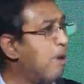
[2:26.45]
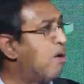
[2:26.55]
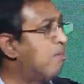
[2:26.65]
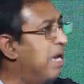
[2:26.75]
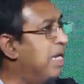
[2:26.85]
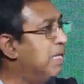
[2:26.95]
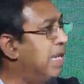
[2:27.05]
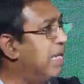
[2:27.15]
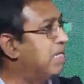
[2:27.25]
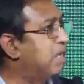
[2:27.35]
about many
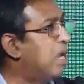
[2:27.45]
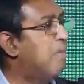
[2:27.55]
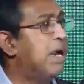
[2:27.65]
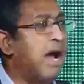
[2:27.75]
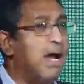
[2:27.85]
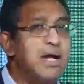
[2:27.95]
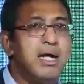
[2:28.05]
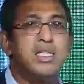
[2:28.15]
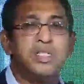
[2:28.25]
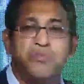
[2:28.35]
things, but
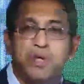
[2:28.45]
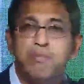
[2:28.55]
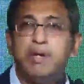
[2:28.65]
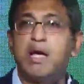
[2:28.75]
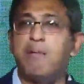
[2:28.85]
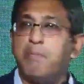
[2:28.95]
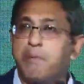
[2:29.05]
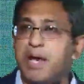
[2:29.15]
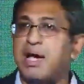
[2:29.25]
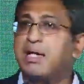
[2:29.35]
unless we become a
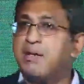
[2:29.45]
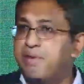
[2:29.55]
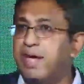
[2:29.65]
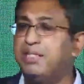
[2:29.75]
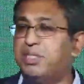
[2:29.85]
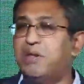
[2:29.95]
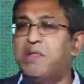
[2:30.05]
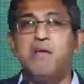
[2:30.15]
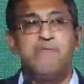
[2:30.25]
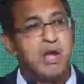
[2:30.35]
productive nation,
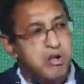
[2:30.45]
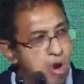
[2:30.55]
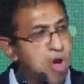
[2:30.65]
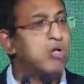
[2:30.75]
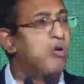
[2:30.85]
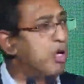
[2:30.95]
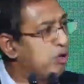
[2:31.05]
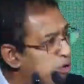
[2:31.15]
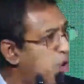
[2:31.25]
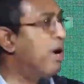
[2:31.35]
we are not going to
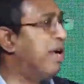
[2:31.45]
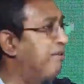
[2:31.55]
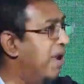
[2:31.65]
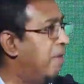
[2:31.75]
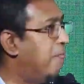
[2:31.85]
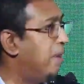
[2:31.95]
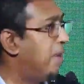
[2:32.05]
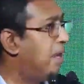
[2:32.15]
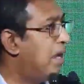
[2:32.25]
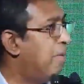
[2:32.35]
go anywhere.
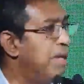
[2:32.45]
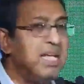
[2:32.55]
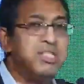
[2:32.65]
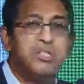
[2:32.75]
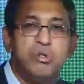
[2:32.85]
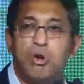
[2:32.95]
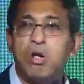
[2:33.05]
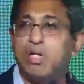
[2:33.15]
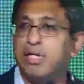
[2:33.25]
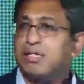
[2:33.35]
Please
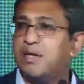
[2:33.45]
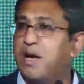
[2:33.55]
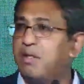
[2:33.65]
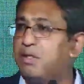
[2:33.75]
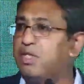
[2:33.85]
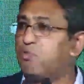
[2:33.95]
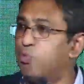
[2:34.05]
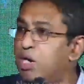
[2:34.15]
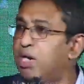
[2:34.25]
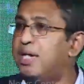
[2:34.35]
note, this
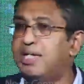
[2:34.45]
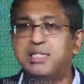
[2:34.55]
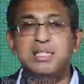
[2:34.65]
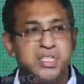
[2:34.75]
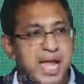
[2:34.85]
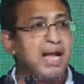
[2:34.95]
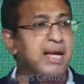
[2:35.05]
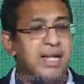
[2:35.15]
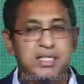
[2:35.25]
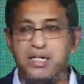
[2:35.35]
world is in
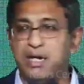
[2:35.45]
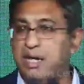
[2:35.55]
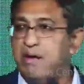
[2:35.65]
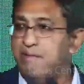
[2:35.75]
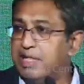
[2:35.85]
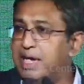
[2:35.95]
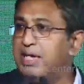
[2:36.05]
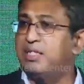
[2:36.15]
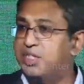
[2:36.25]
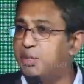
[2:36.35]
stagnation. Whether it
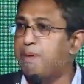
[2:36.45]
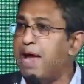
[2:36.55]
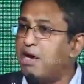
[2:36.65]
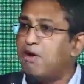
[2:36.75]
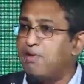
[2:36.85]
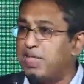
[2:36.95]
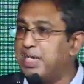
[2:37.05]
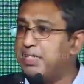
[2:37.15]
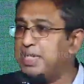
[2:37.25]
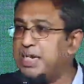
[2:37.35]
is Japan or whether
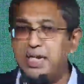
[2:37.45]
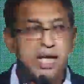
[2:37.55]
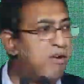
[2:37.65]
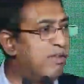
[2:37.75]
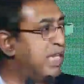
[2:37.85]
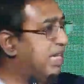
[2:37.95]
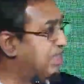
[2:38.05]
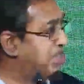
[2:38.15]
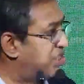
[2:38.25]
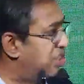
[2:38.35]
it is India, whether it
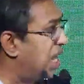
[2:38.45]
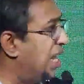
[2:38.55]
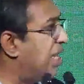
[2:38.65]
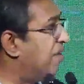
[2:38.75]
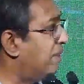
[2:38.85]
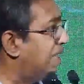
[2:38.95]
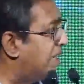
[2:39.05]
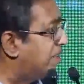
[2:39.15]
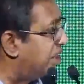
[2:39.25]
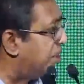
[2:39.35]
is in China, whether
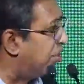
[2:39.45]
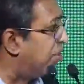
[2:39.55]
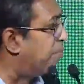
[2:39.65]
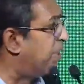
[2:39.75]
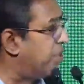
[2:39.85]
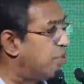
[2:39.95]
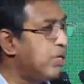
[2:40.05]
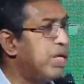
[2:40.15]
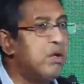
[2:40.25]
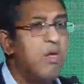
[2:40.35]
it is in the European
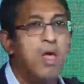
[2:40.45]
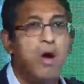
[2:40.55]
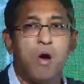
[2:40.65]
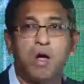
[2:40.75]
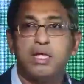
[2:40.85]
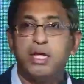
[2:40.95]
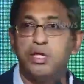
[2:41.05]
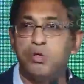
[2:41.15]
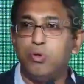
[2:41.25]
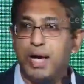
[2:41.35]
Union or the
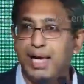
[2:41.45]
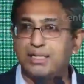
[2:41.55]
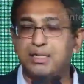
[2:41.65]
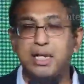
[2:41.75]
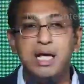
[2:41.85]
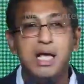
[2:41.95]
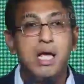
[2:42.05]
US,